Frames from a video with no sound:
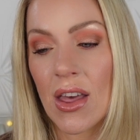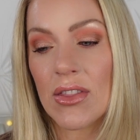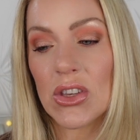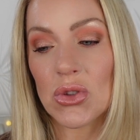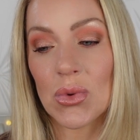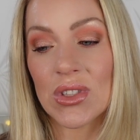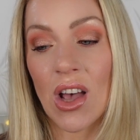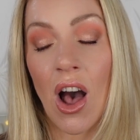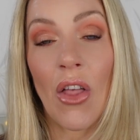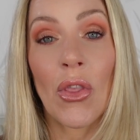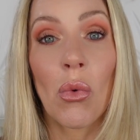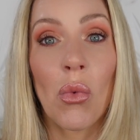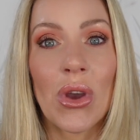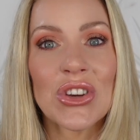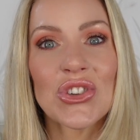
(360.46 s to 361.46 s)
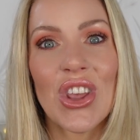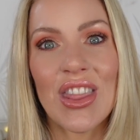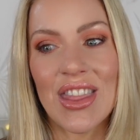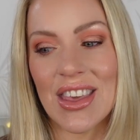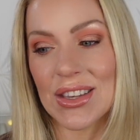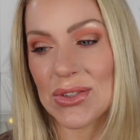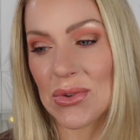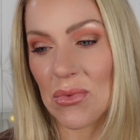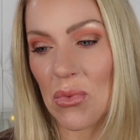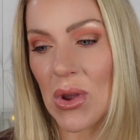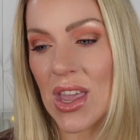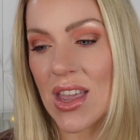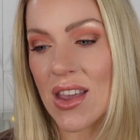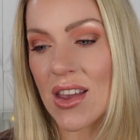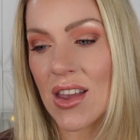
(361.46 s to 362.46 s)
This was on the Wish this
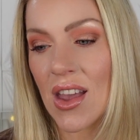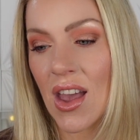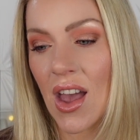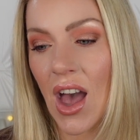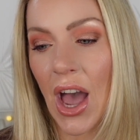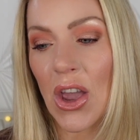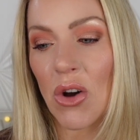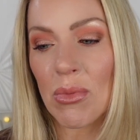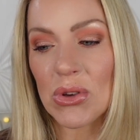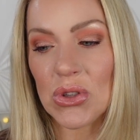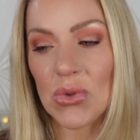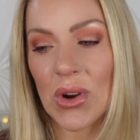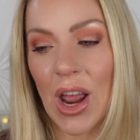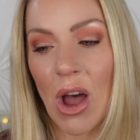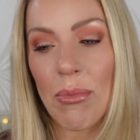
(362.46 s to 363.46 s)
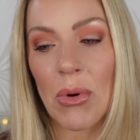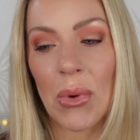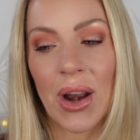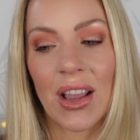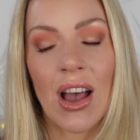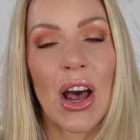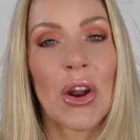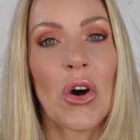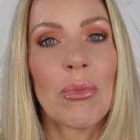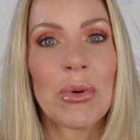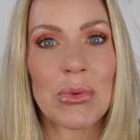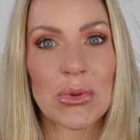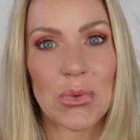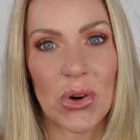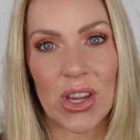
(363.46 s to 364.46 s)
week. I almost threw it out, but when I got home, it
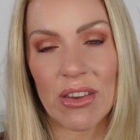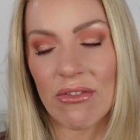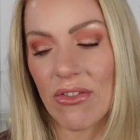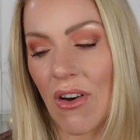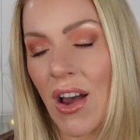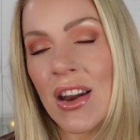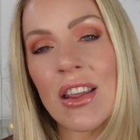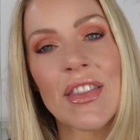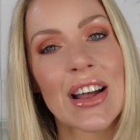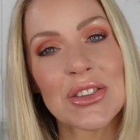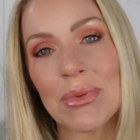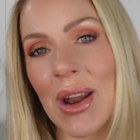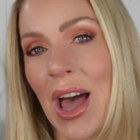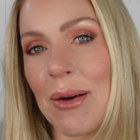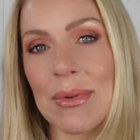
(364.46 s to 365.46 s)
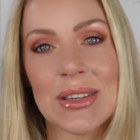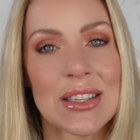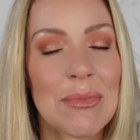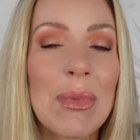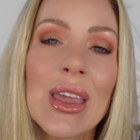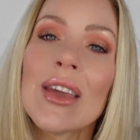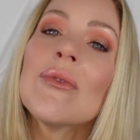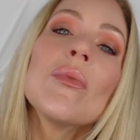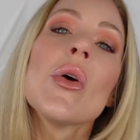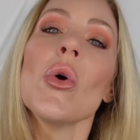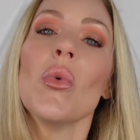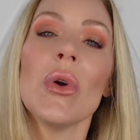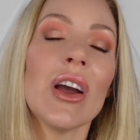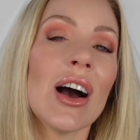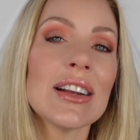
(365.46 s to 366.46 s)
was working fine. And that's what happened to me.
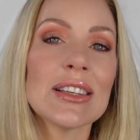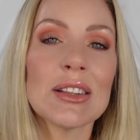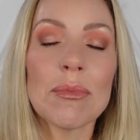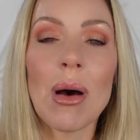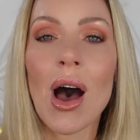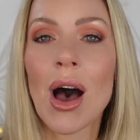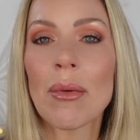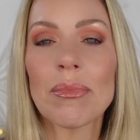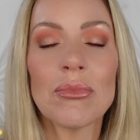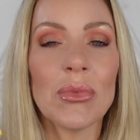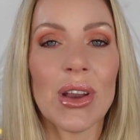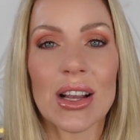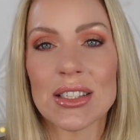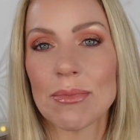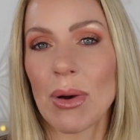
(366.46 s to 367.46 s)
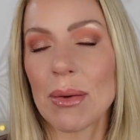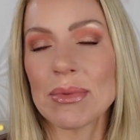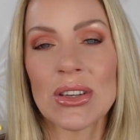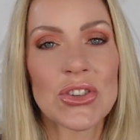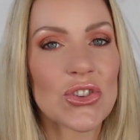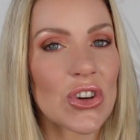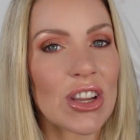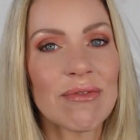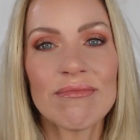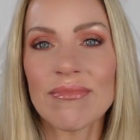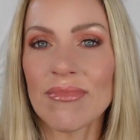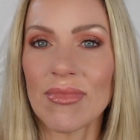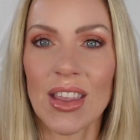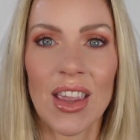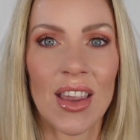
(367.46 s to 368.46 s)
We got to Pop Century,
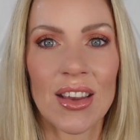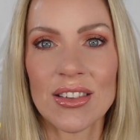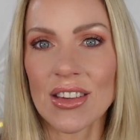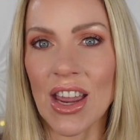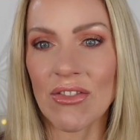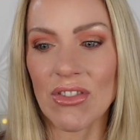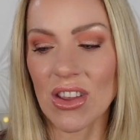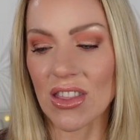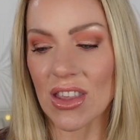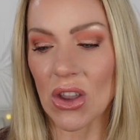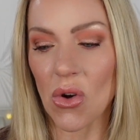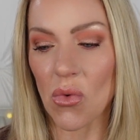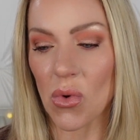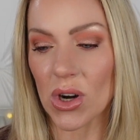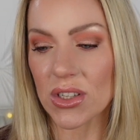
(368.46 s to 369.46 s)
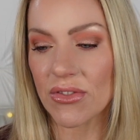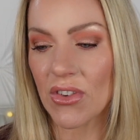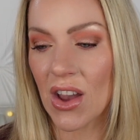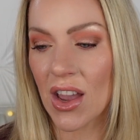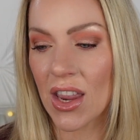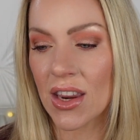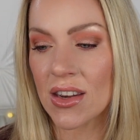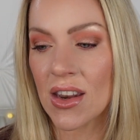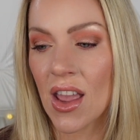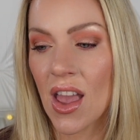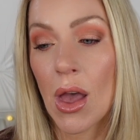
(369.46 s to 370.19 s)
and everything worked fine.